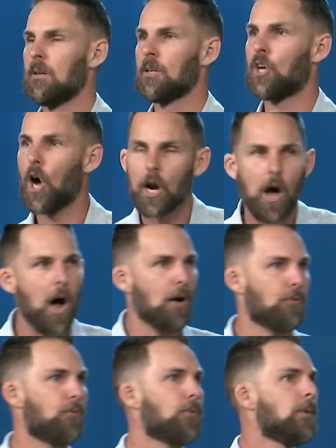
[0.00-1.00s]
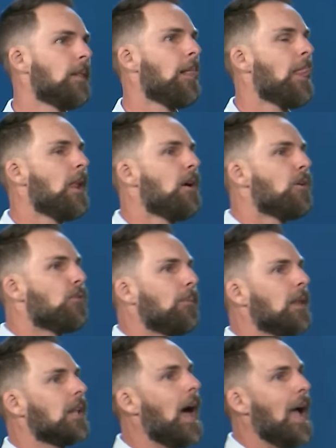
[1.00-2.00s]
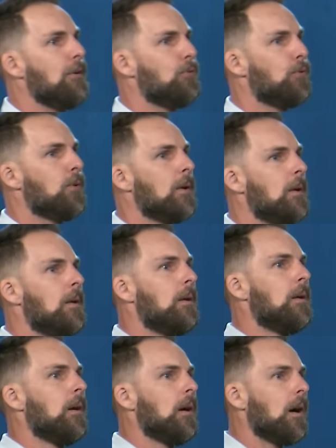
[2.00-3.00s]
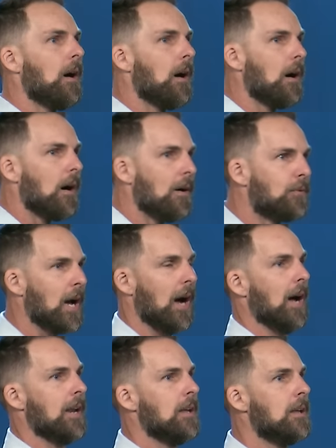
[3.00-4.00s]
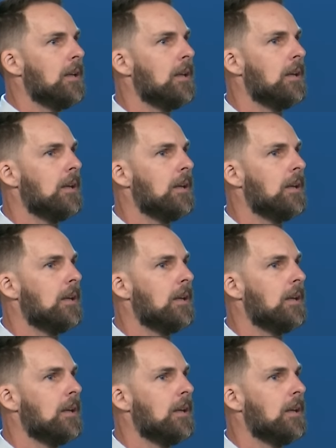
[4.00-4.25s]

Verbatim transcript: cut off from the life of God.